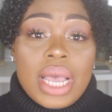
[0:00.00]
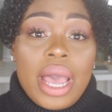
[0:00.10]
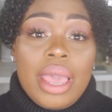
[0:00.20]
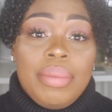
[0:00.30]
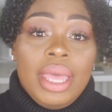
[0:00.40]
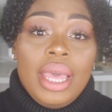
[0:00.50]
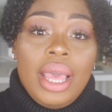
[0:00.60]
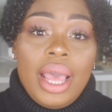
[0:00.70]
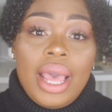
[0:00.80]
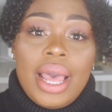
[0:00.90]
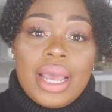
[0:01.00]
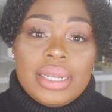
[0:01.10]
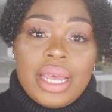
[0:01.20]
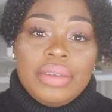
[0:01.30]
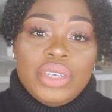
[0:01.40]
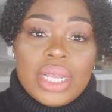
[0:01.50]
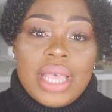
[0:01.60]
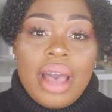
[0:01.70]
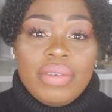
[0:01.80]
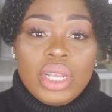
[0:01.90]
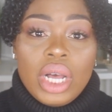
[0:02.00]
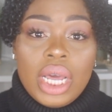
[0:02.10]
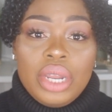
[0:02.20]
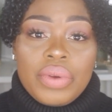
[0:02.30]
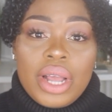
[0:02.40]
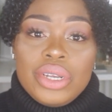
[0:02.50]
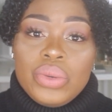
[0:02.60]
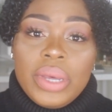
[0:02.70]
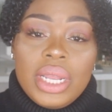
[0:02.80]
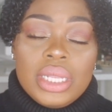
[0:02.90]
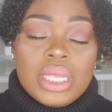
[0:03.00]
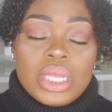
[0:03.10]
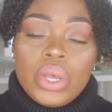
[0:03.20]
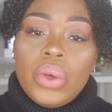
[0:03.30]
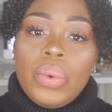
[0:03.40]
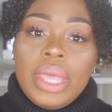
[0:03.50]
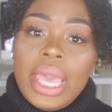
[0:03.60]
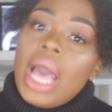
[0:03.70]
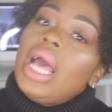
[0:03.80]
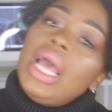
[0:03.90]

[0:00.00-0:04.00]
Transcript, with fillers: time and I just haven't gotten around to it. So yeah.